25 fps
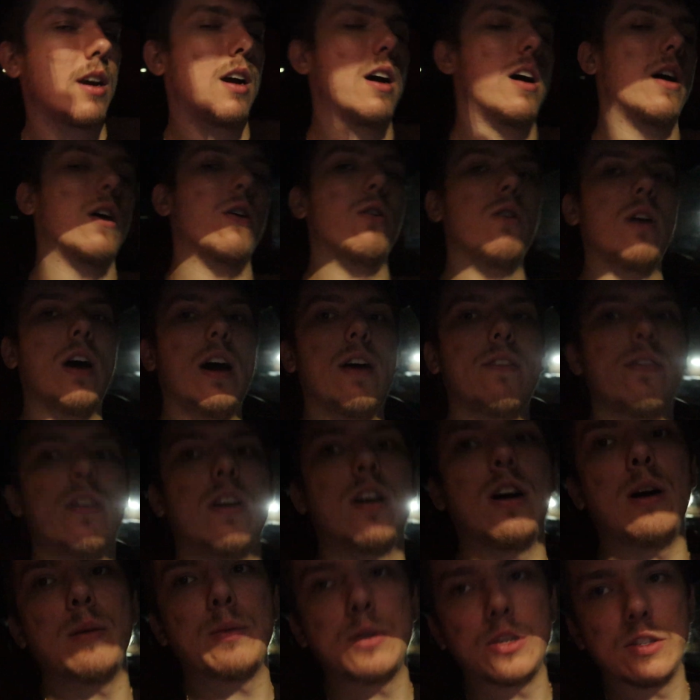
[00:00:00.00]
I don't have
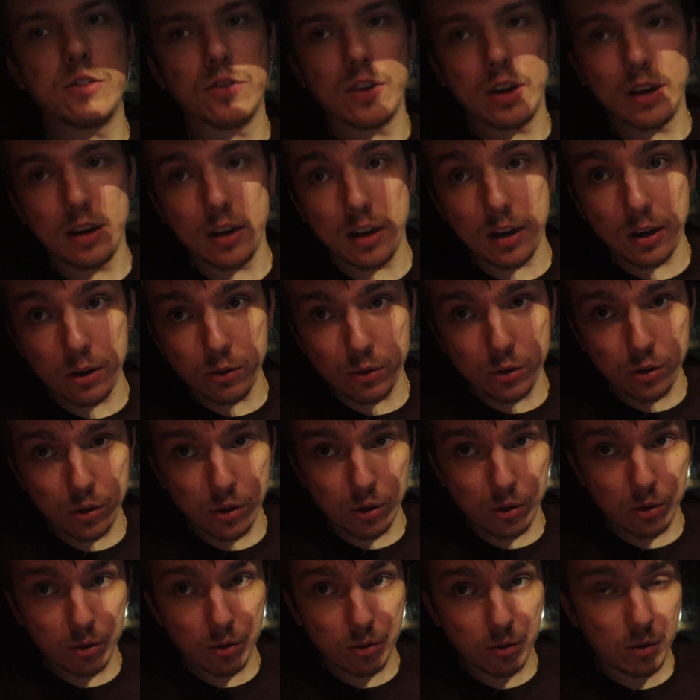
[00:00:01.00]
that option right now,
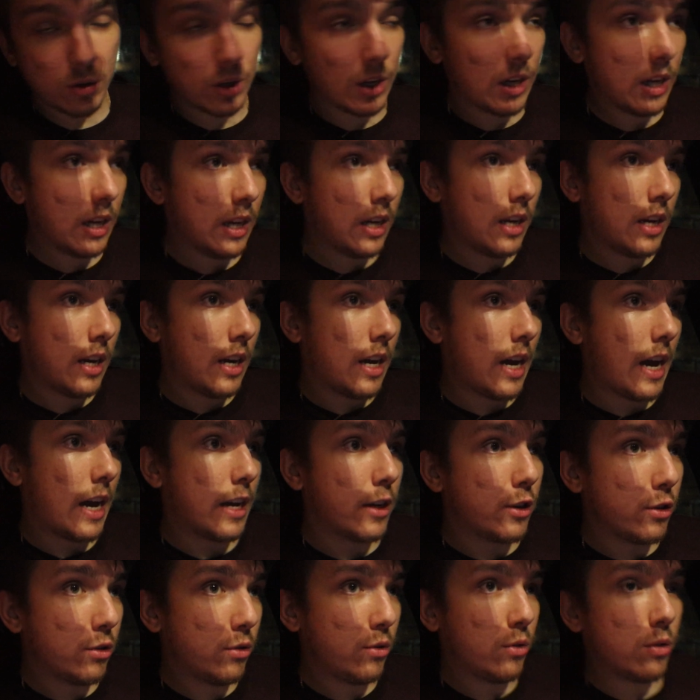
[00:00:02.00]
so
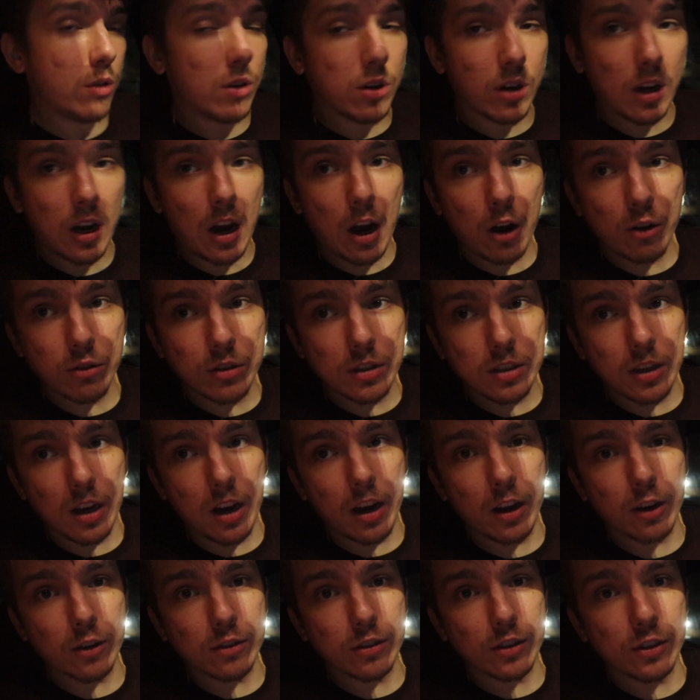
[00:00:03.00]
had to do it
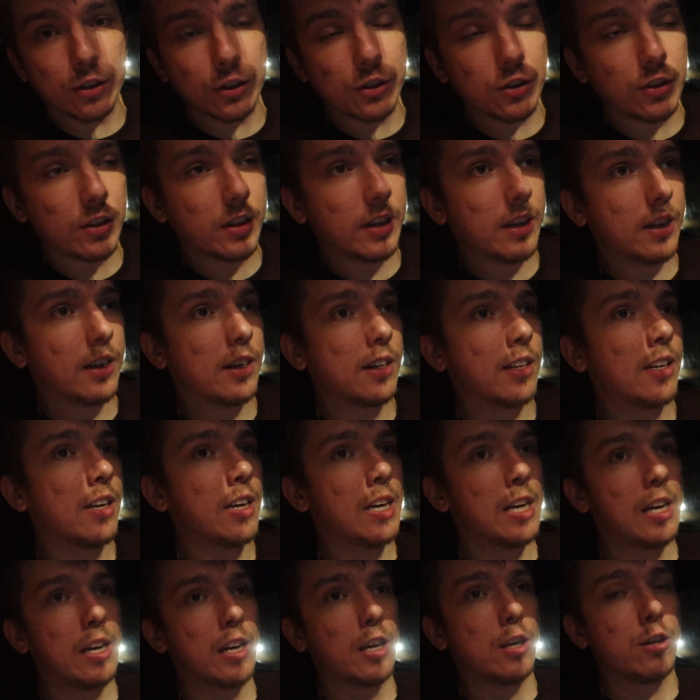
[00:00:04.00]
outside on the street
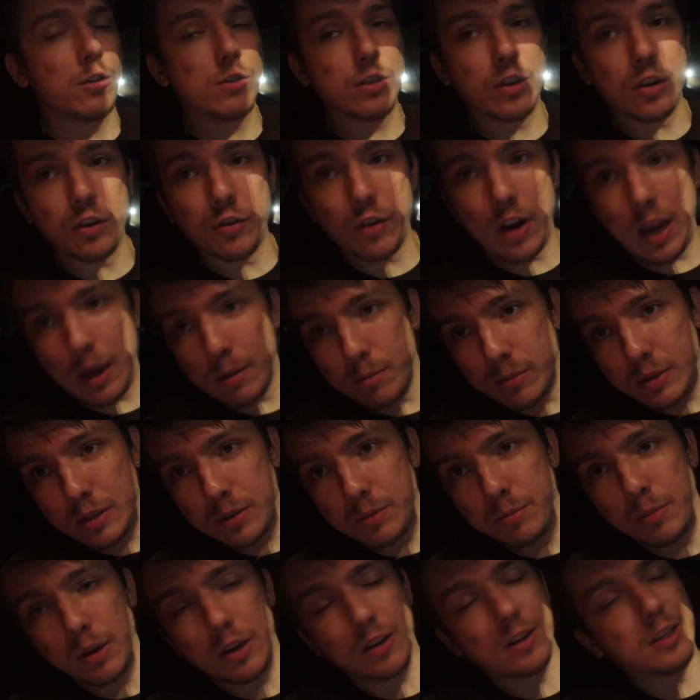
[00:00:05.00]
using
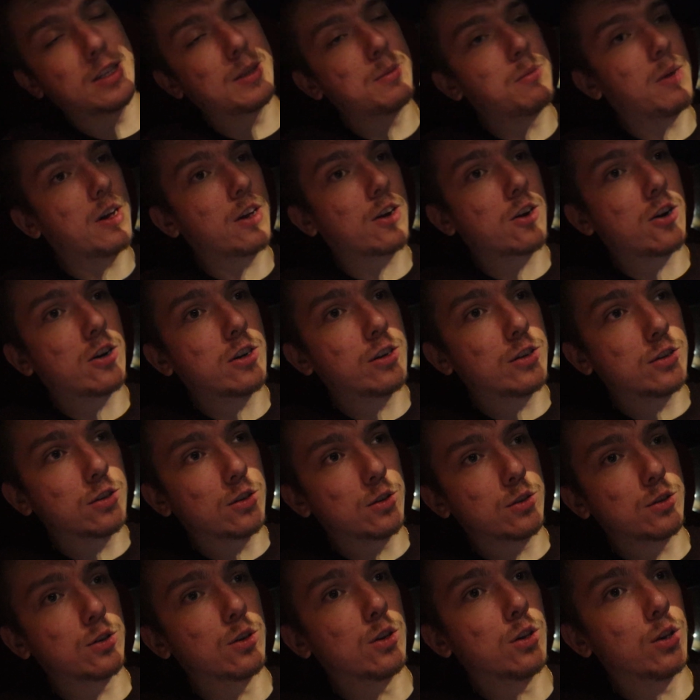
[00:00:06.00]
ramps because my car is
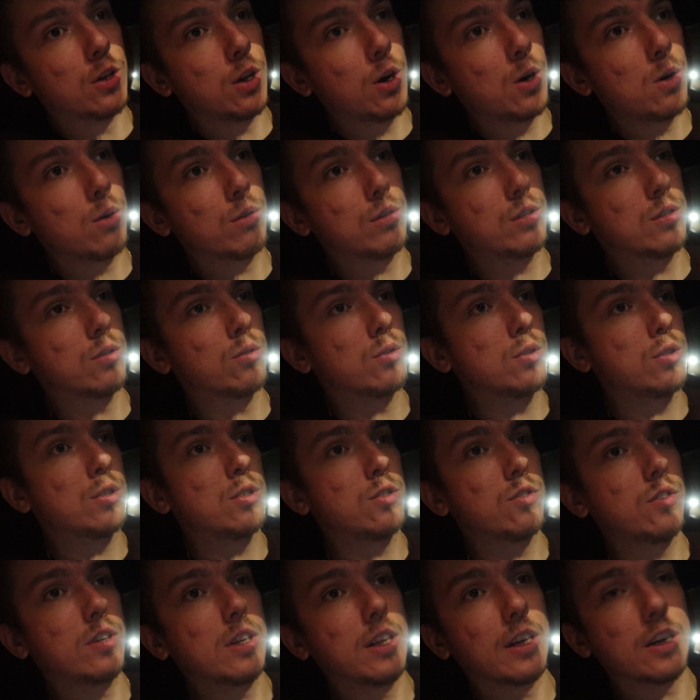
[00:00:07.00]
also low, so
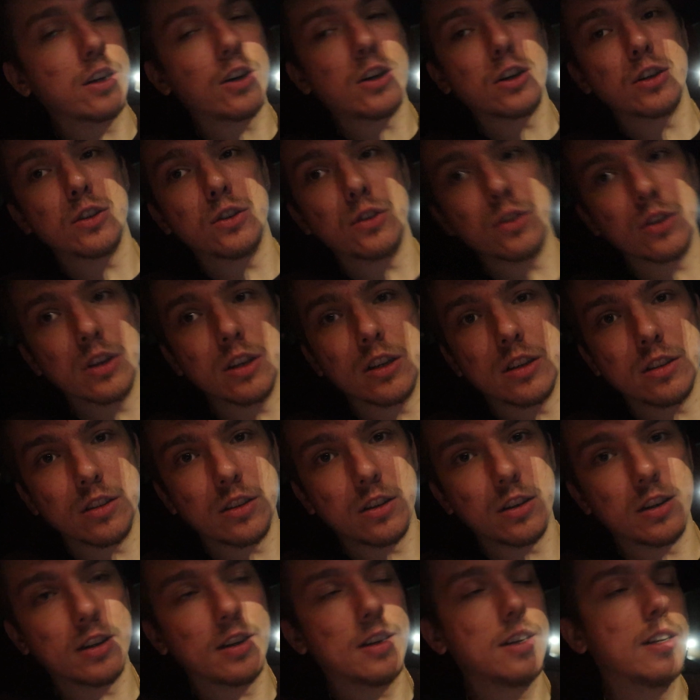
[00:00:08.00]
it's really hard to get
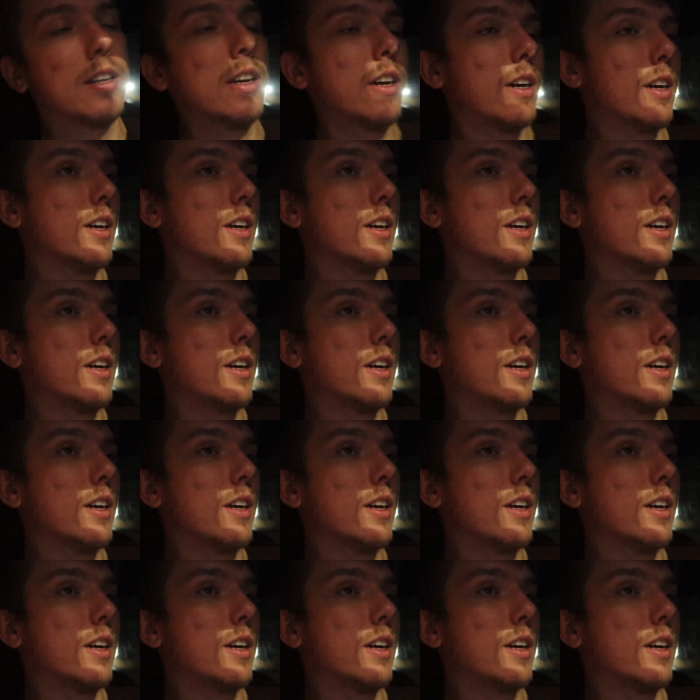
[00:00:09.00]
under it.